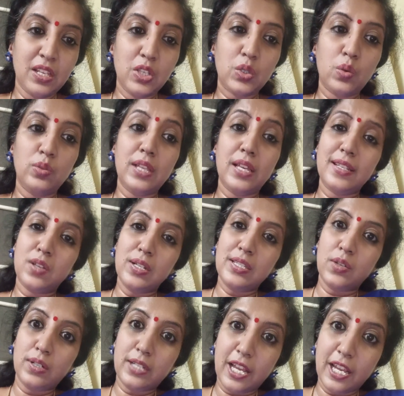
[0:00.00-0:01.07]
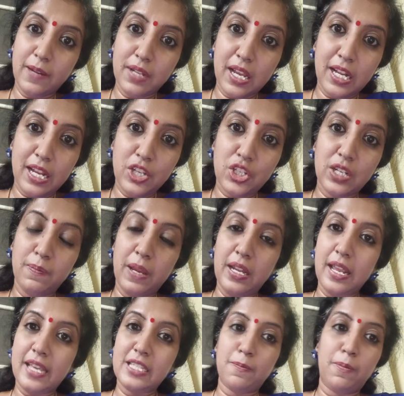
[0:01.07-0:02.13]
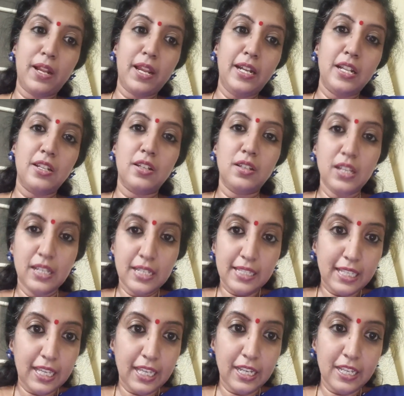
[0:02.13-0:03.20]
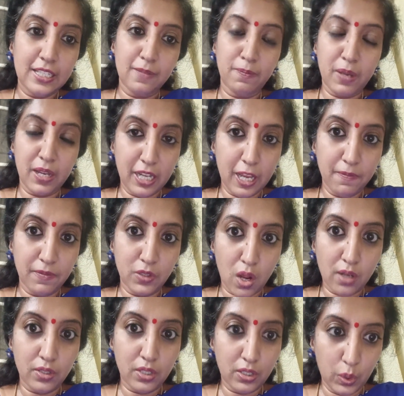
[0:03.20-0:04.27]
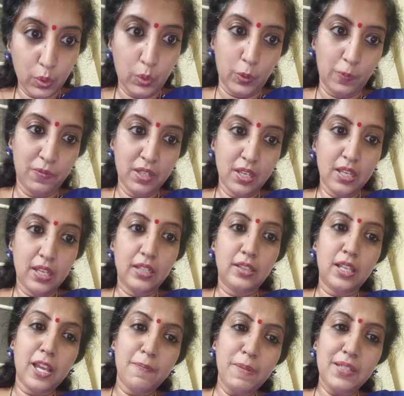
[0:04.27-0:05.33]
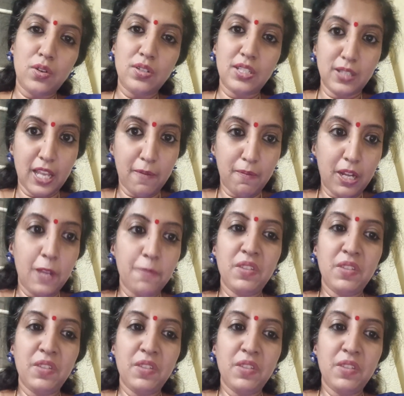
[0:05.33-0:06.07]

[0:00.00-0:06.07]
So there is also time dilation being explained in a series by name Doctor Who. The episodes namely